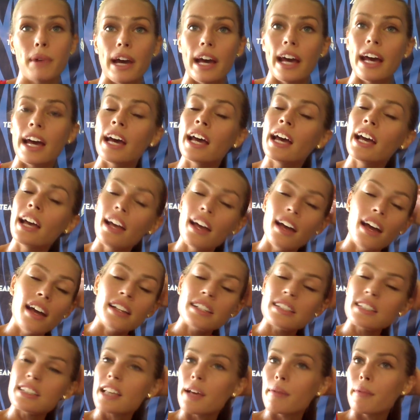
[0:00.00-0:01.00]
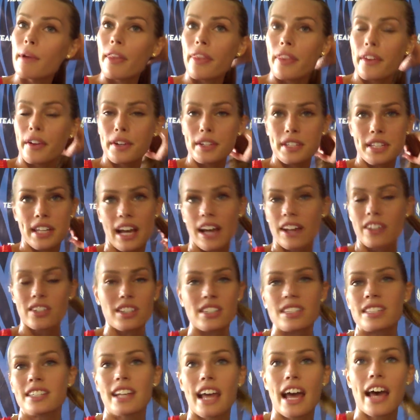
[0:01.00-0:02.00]
But since I'm on Thursday, I'll
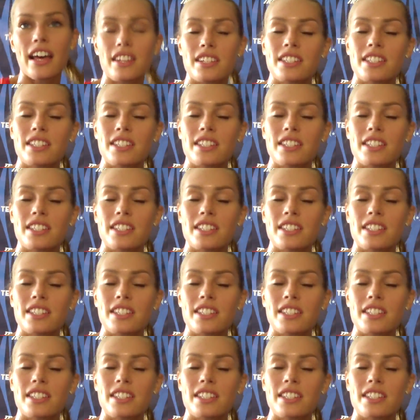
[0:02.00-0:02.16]
just yeah,